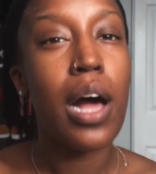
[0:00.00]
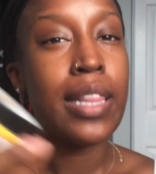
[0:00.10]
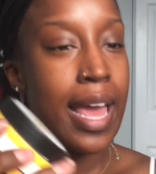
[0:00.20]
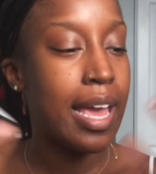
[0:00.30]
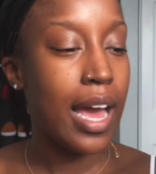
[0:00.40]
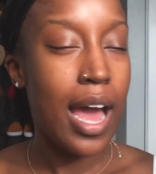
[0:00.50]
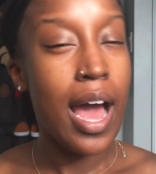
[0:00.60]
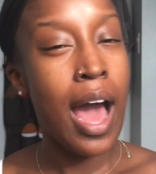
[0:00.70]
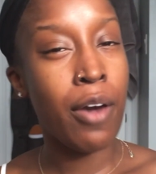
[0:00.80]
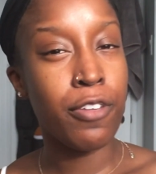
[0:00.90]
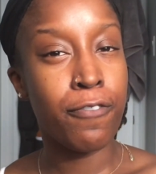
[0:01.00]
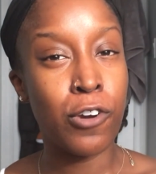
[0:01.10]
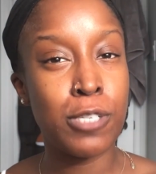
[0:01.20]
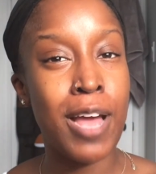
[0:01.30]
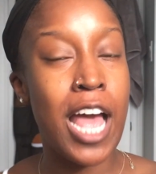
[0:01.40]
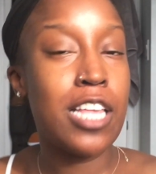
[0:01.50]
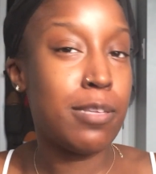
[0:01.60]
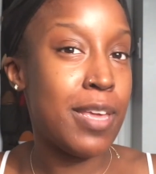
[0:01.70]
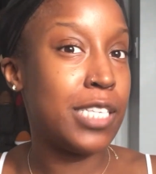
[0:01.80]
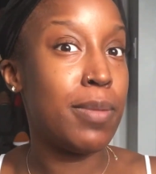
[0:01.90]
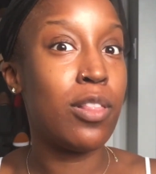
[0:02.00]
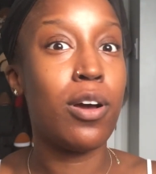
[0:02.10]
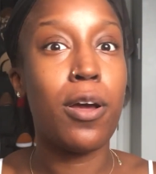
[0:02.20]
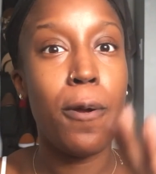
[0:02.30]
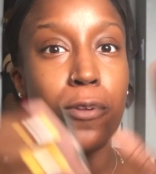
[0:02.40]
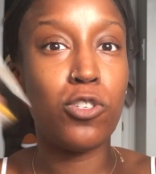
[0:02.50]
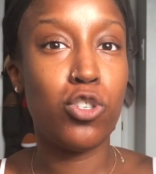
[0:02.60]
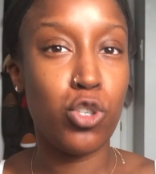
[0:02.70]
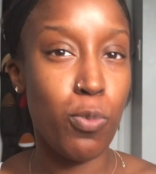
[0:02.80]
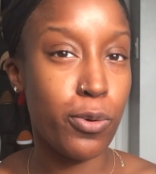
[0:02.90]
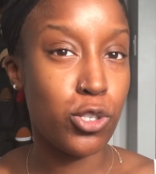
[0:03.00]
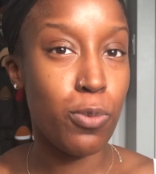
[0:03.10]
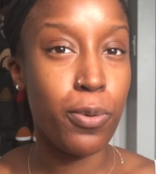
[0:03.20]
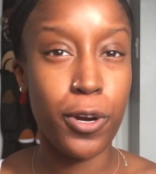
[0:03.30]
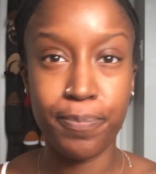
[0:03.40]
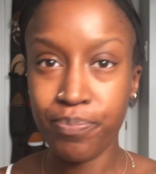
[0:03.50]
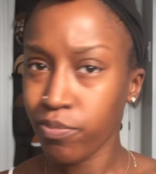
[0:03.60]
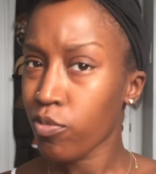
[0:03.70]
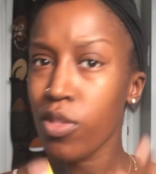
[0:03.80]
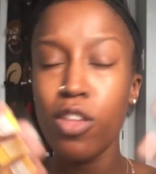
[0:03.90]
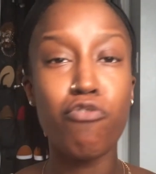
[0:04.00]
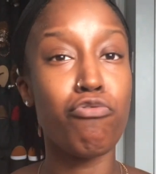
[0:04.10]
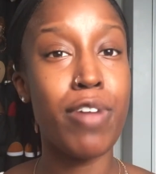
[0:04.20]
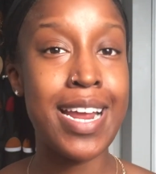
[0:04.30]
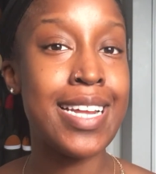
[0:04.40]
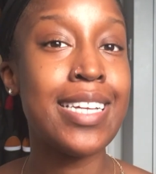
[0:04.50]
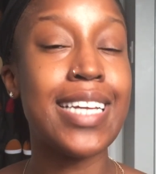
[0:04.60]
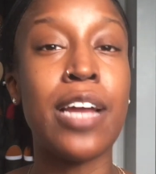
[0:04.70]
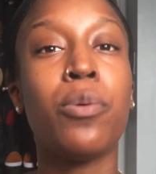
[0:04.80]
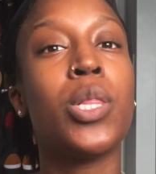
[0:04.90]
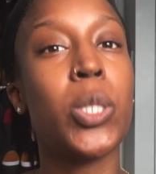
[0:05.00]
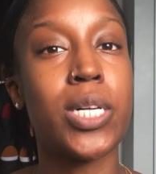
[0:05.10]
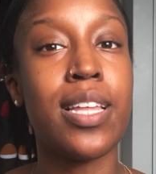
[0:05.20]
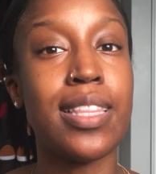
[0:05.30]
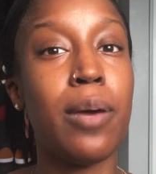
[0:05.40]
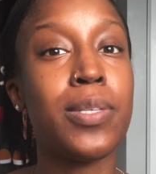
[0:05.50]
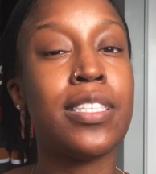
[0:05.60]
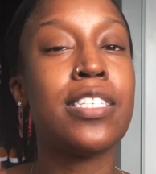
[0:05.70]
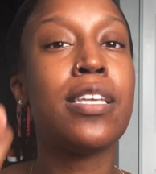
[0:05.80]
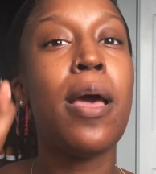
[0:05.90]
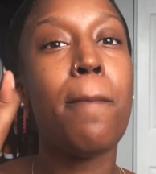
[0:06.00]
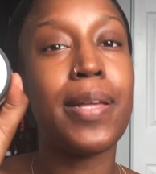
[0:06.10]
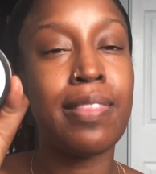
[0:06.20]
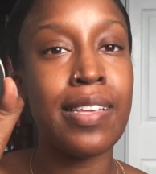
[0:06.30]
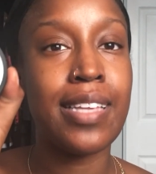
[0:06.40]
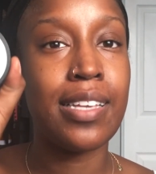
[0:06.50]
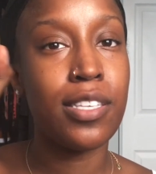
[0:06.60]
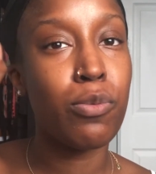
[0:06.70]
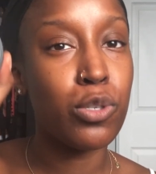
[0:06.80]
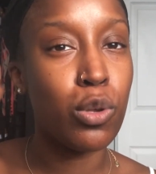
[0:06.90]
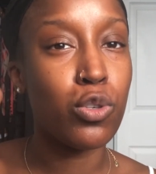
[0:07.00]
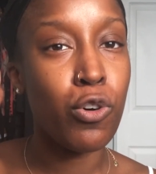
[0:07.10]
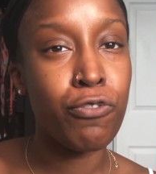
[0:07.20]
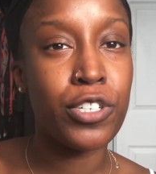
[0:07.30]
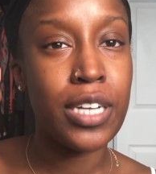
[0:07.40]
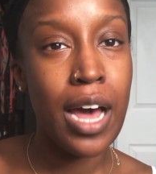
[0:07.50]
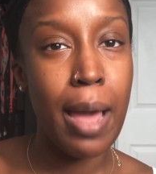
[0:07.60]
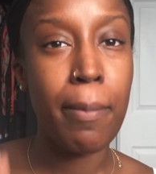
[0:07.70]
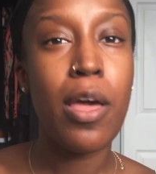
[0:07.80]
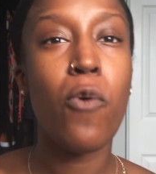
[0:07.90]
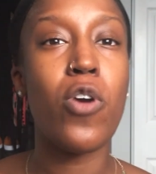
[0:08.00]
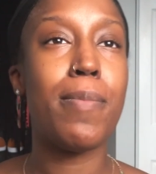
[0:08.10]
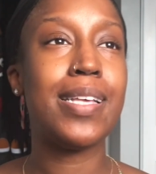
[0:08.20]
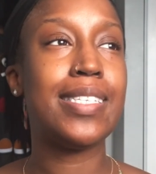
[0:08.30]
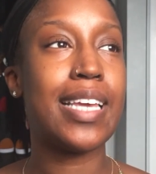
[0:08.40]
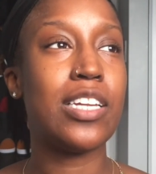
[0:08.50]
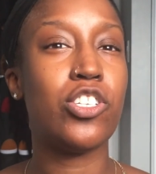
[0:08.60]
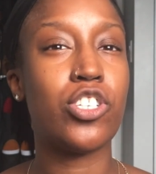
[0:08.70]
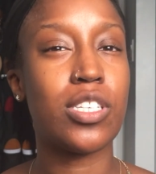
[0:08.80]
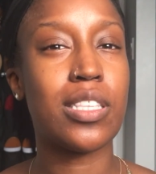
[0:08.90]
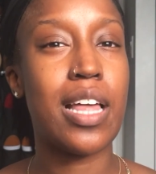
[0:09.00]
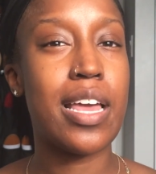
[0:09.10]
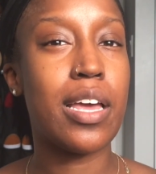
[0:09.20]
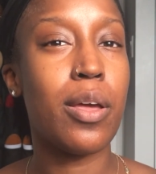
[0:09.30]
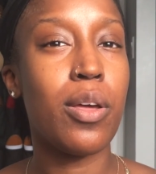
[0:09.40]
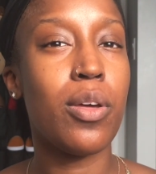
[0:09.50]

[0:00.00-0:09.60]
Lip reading: like how the first mask makes me look super, super radiant. I don't look like that with this, but this, I see the results over time, where my skin is just like,